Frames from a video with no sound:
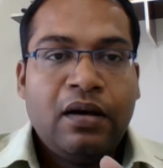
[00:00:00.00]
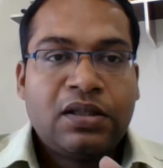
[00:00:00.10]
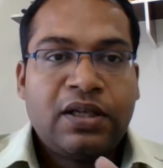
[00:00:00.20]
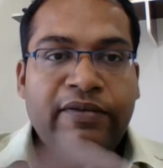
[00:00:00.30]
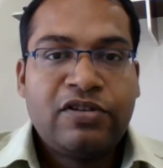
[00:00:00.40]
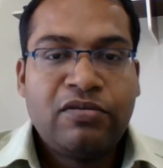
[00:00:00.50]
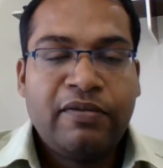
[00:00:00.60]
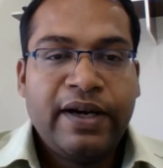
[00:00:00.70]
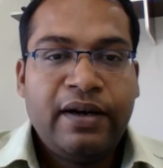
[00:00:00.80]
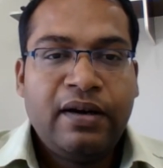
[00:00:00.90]
service
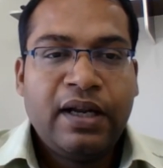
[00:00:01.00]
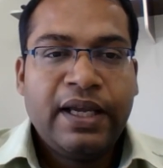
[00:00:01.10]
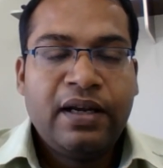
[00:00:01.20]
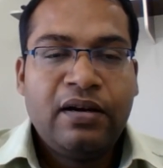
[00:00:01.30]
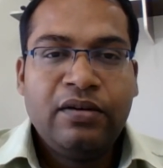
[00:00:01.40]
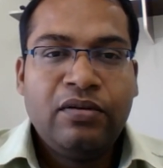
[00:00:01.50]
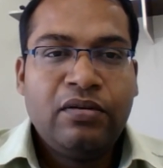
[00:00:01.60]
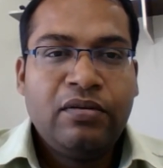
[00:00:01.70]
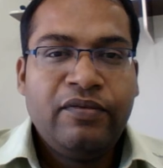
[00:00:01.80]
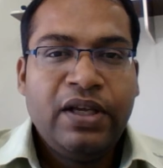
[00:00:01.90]
provider, like
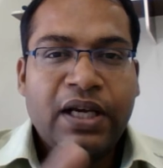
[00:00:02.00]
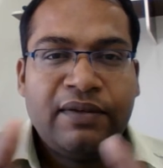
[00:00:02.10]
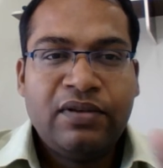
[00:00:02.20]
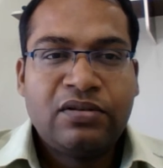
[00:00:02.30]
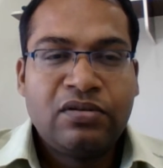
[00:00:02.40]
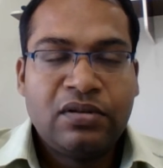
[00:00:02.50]
we have the